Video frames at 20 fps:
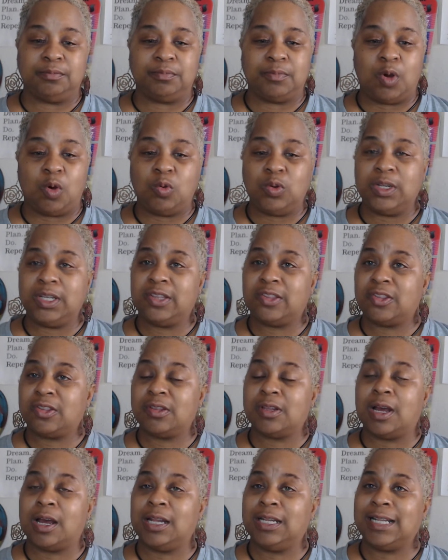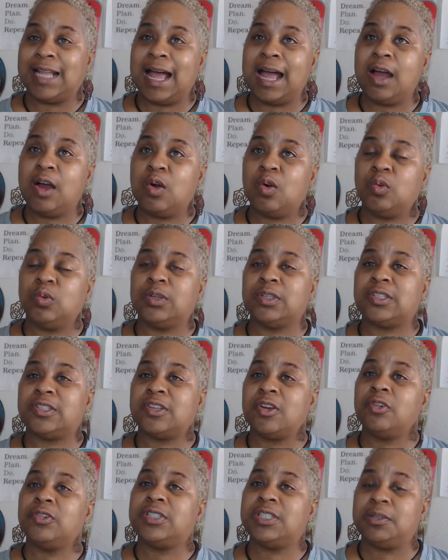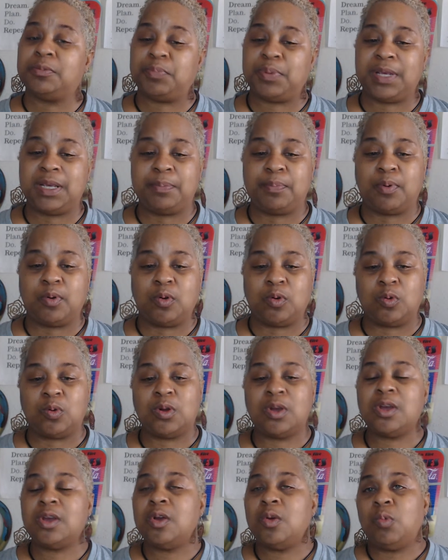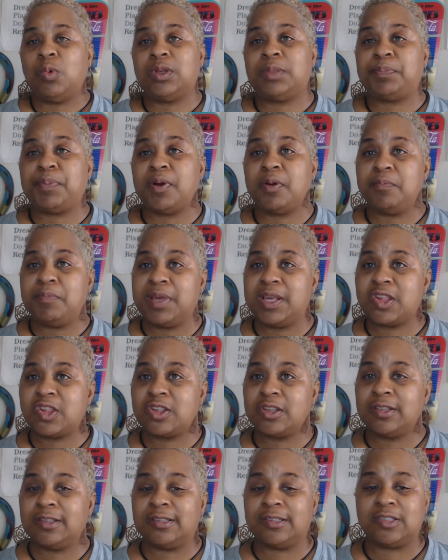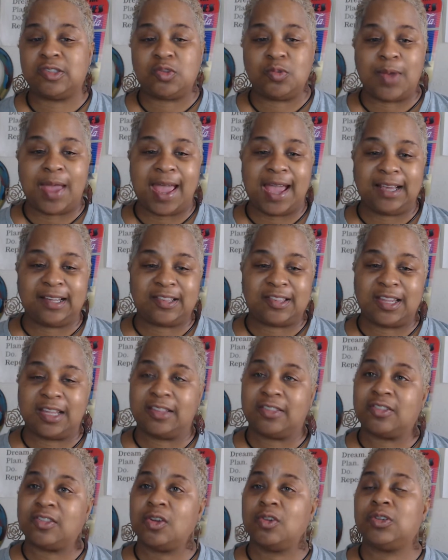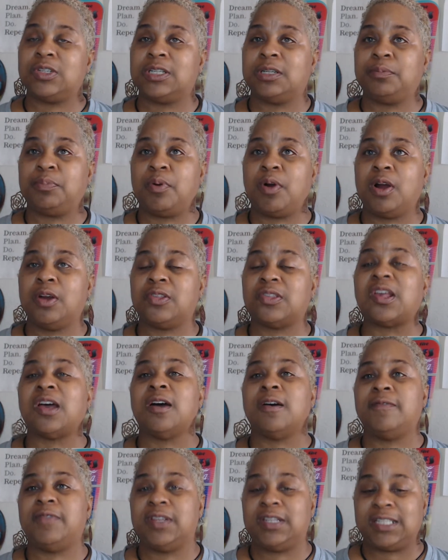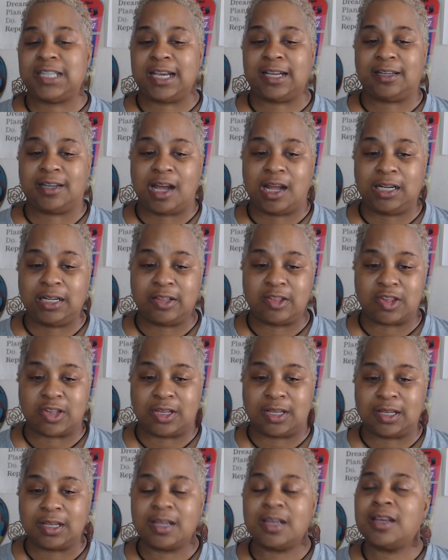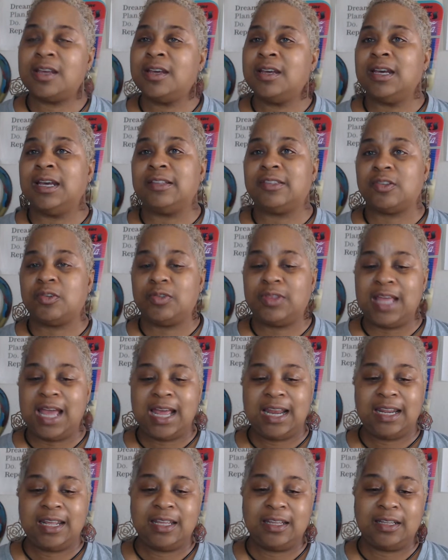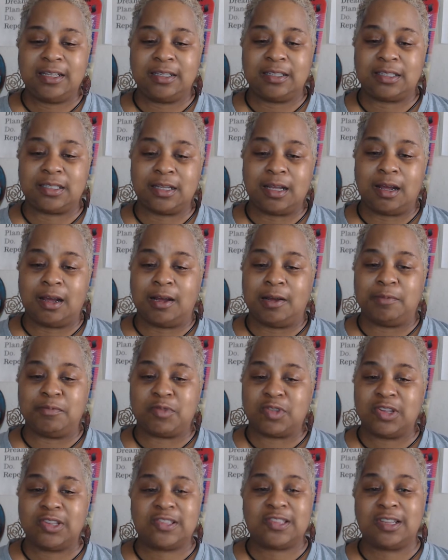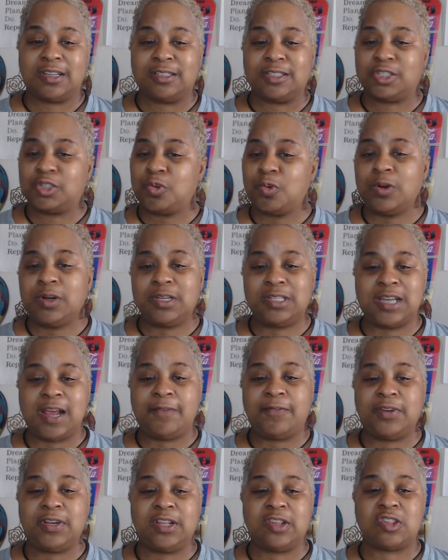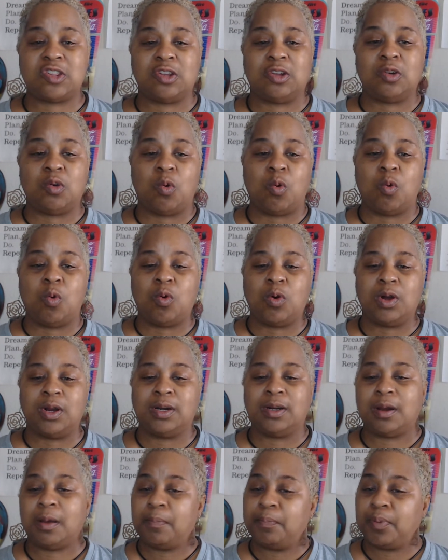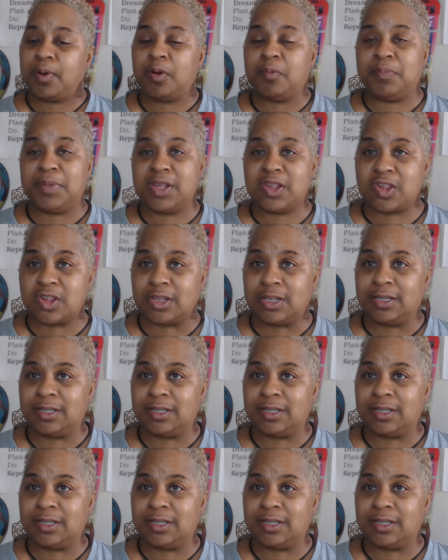only allowed certain people with permissions to access certain parts of the technology. And so that is just a short definition on permission.